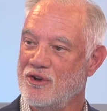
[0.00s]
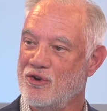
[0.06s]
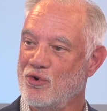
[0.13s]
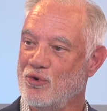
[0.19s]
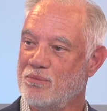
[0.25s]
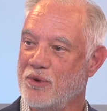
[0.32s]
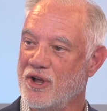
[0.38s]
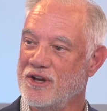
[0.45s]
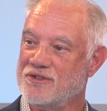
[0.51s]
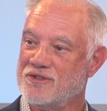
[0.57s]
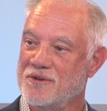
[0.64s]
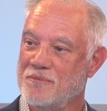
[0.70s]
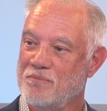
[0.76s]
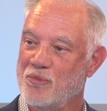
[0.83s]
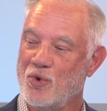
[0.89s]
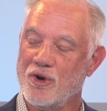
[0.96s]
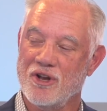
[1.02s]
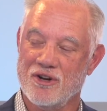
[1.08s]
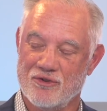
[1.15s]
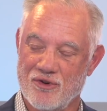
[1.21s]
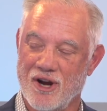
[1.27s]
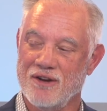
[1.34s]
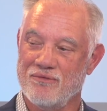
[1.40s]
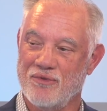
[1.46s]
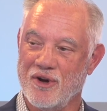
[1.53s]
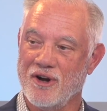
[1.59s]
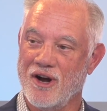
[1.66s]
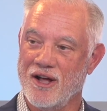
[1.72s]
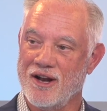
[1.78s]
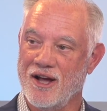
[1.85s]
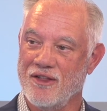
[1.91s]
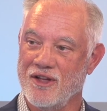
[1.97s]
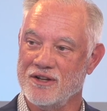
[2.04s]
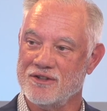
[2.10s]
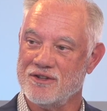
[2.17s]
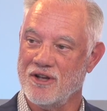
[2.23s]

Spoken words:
new place, we're going to try and figure out how that's